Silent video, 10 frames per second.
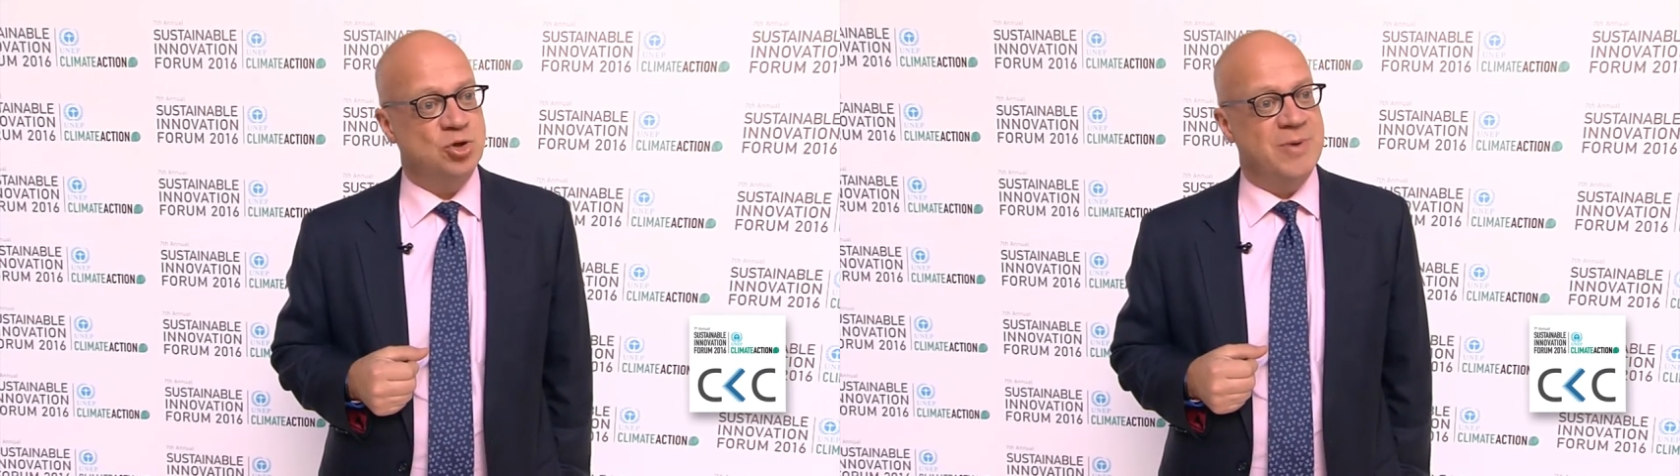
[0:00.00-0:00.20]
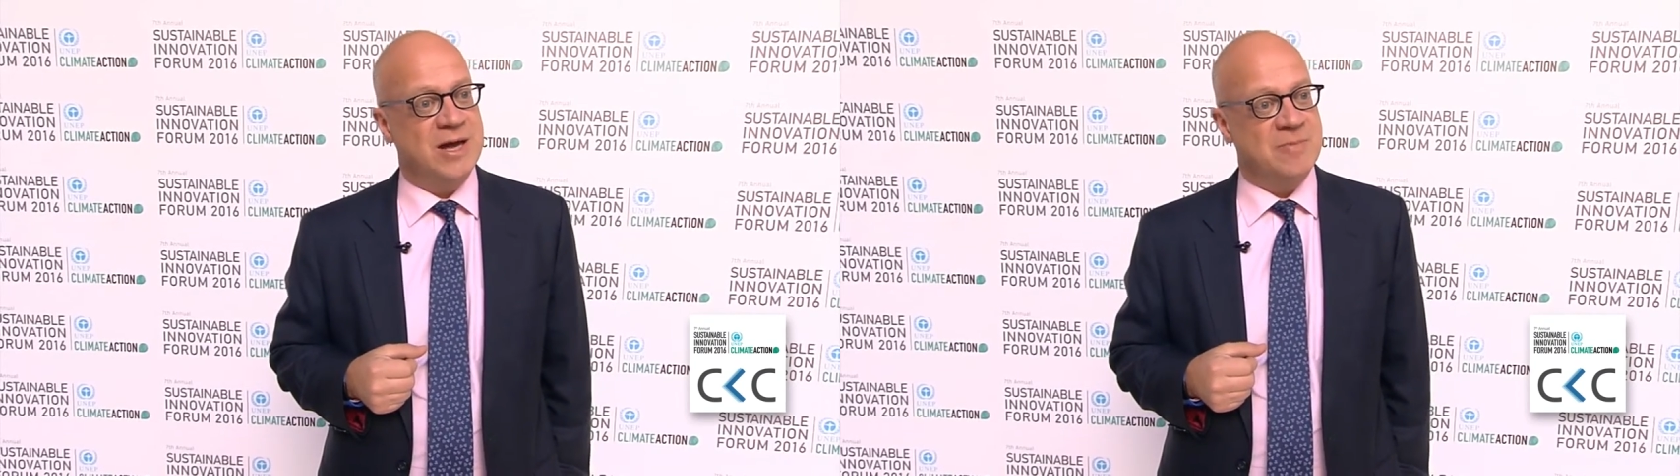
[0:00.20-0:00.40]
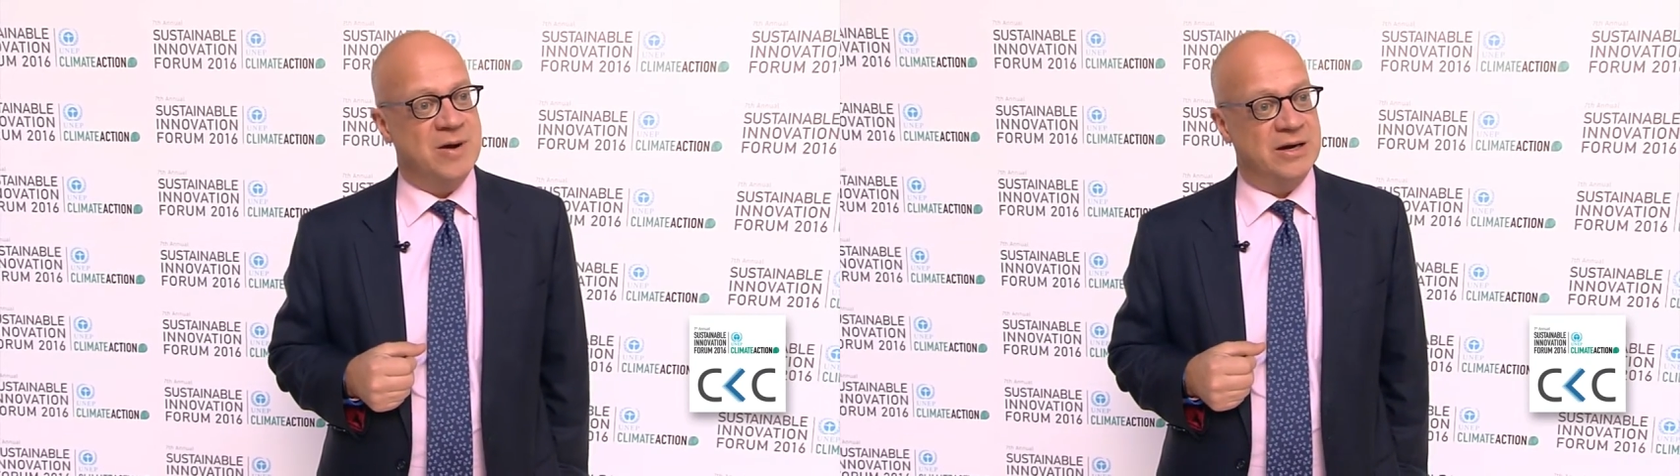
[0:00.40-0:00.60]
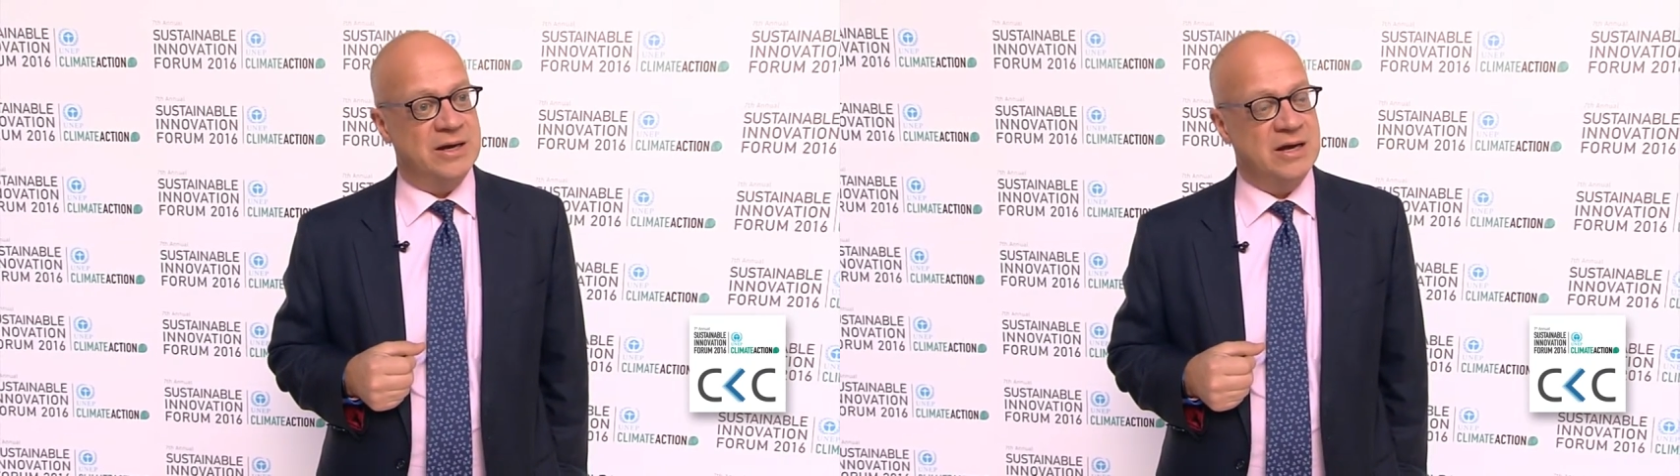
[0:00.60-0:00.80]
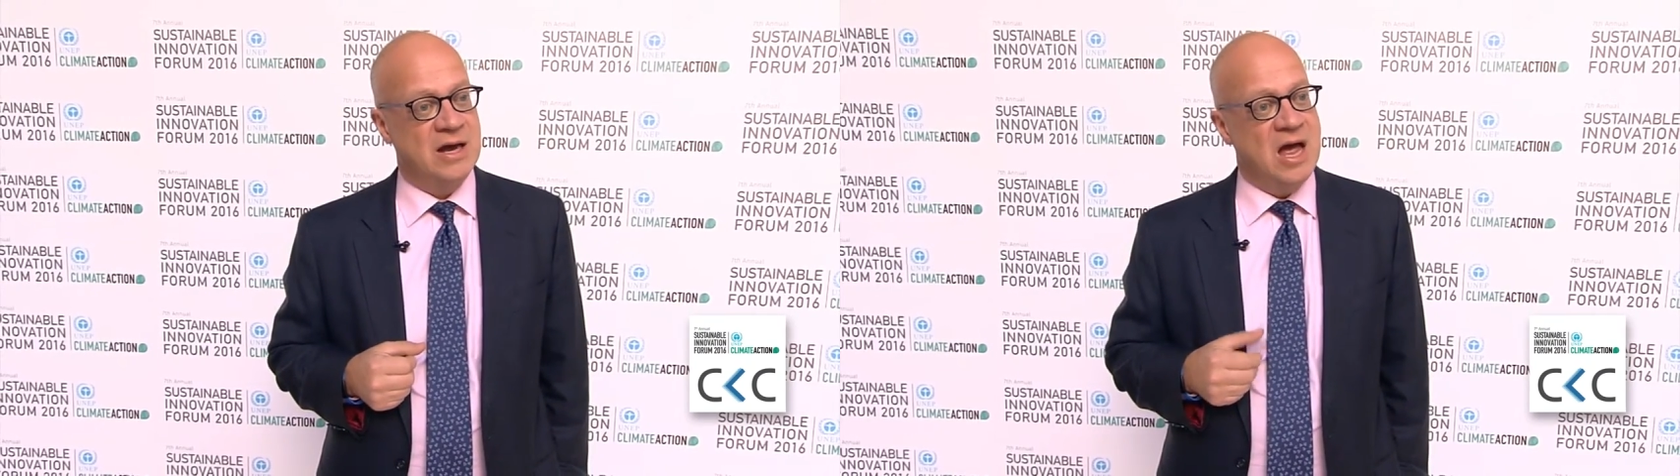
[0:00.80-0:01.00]
to make
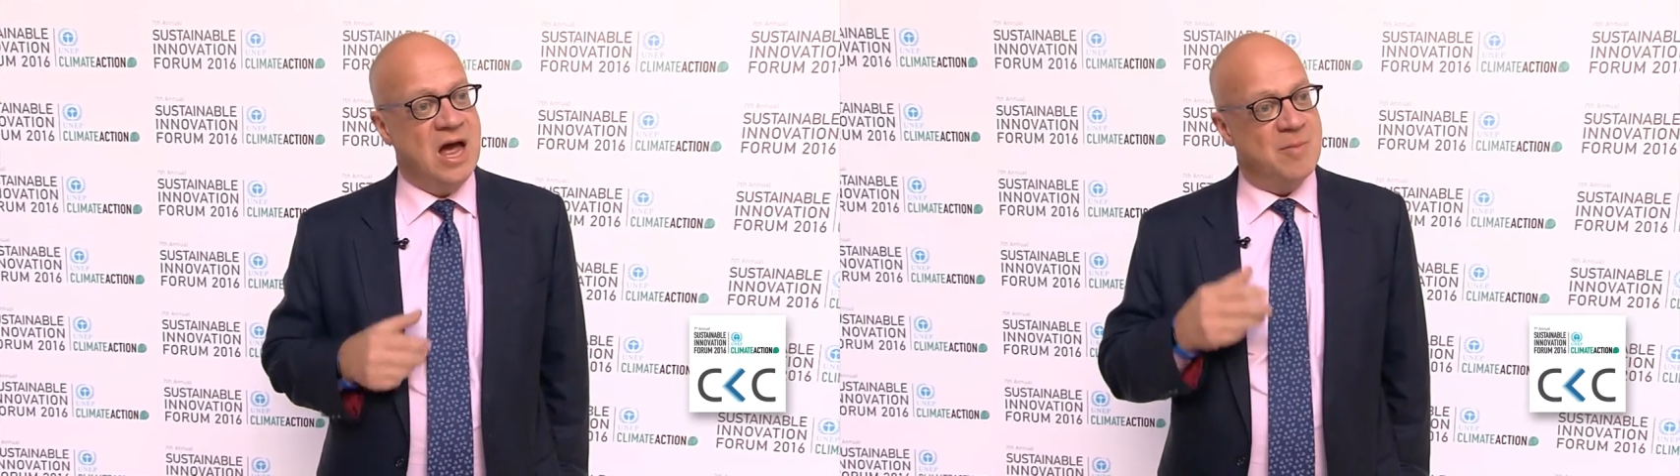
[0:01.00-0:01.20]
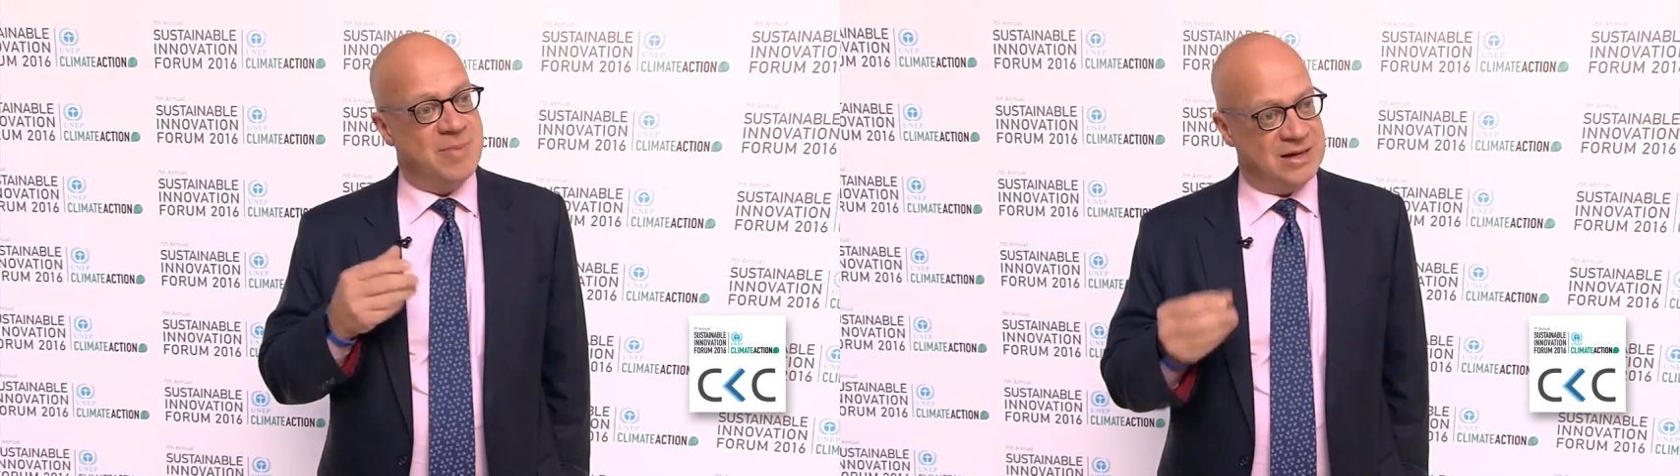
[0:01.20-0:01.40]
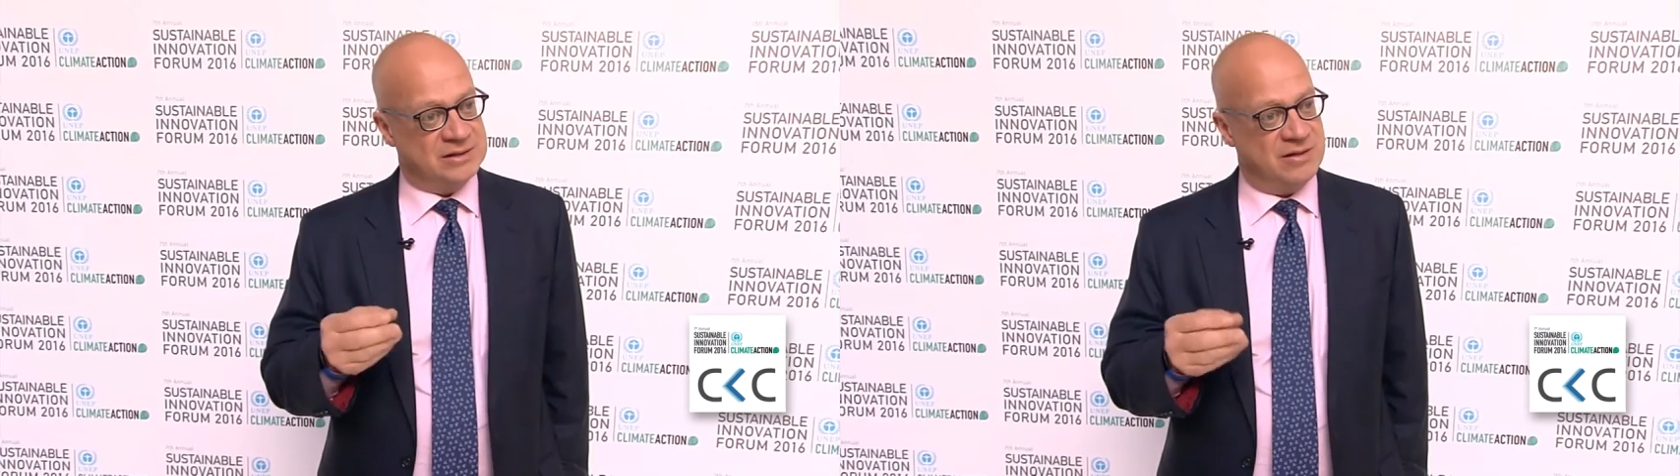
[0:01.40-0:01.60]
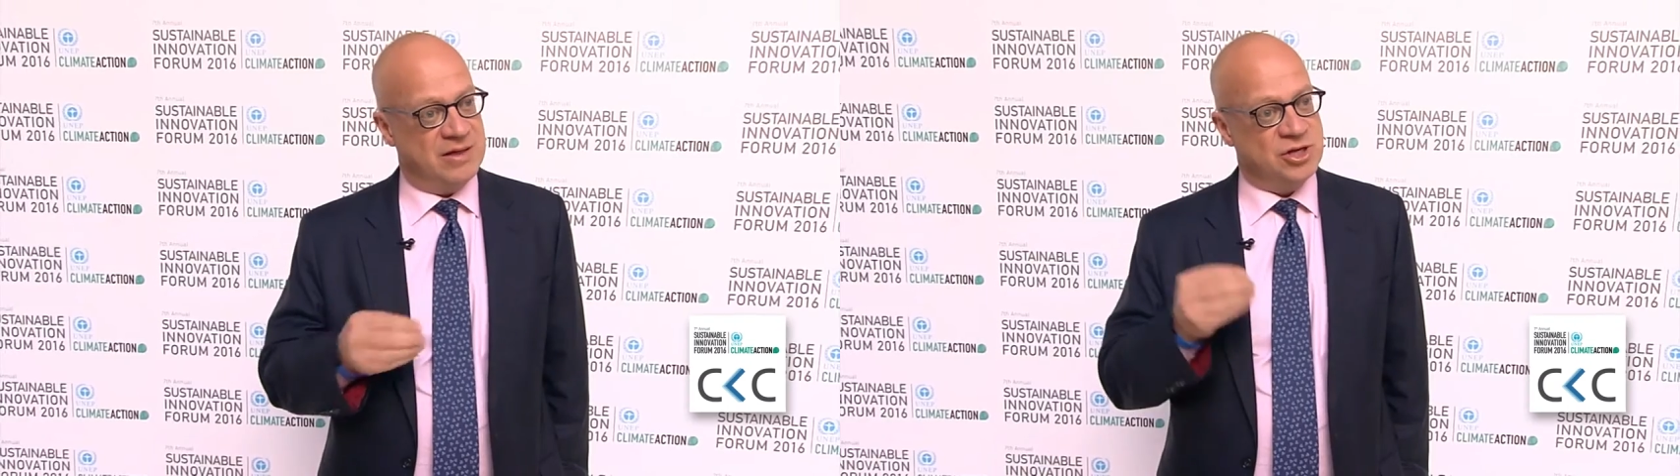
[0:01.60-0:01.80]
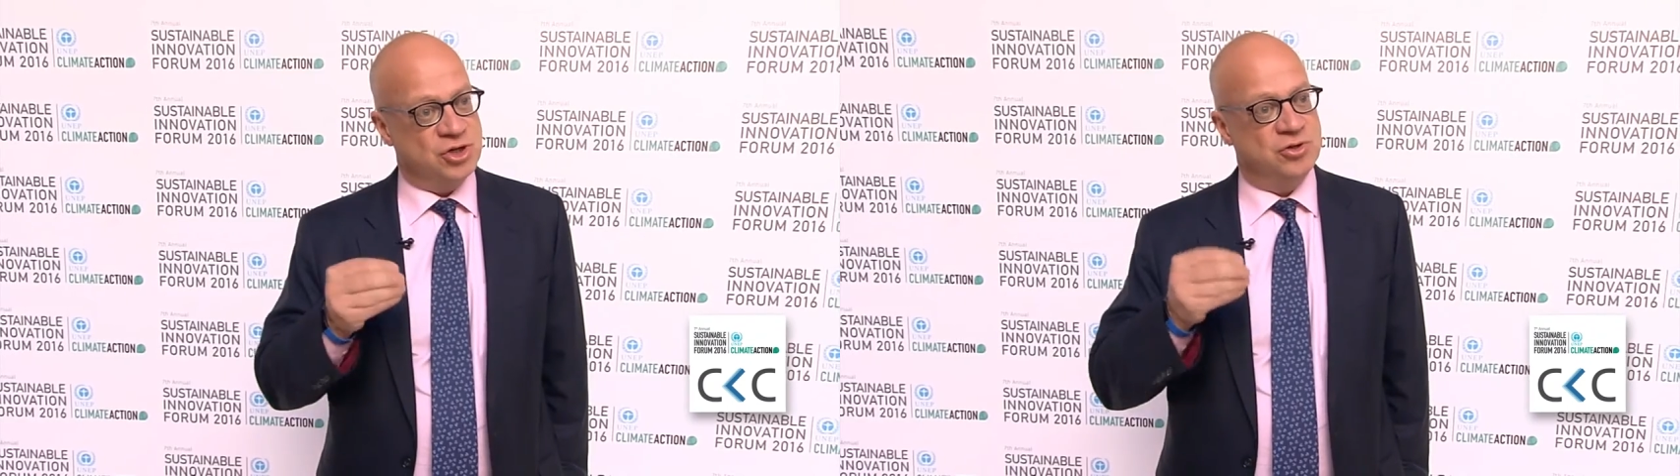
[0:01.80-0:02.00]
money, but
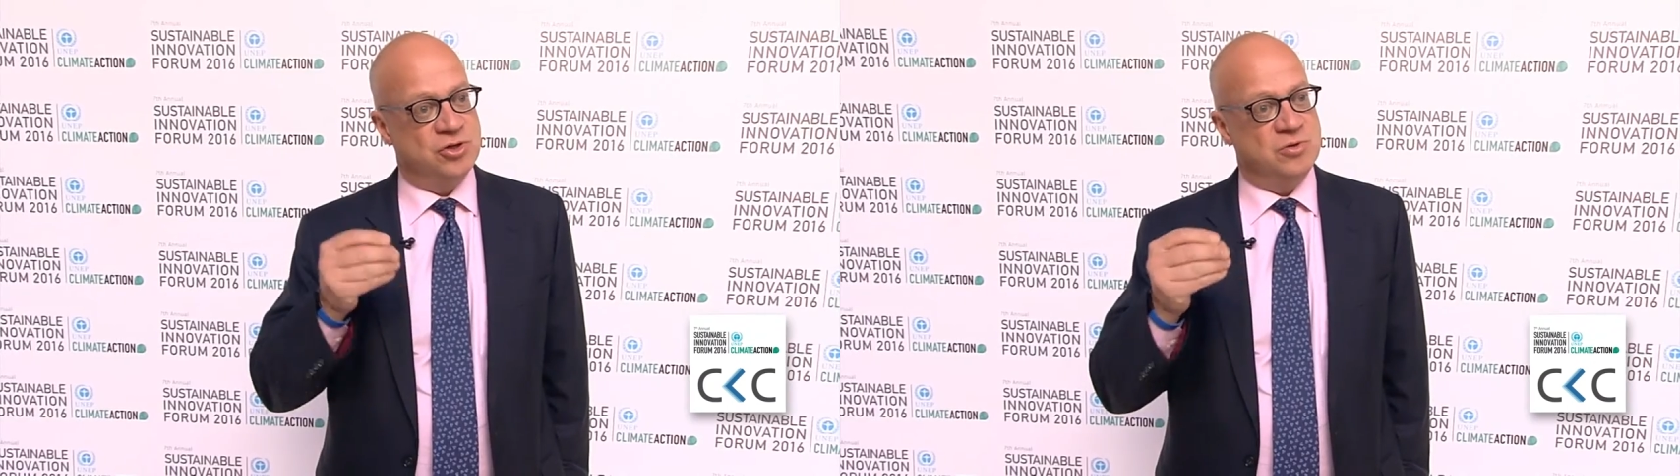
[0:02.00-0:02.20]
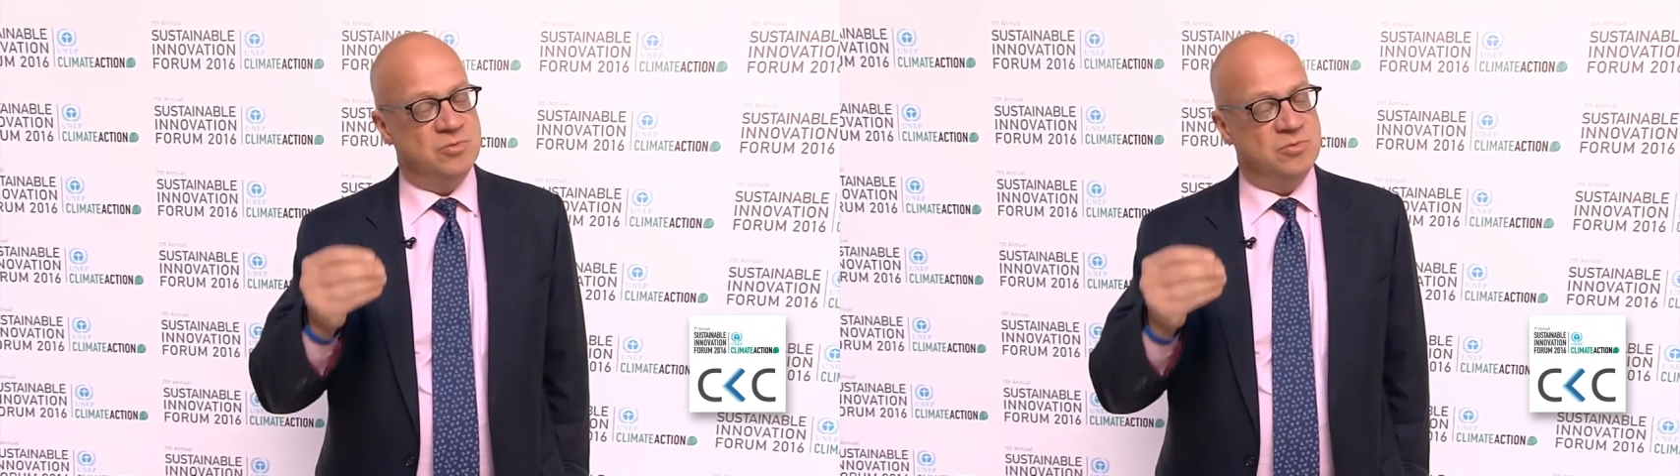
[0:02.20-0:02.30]
they should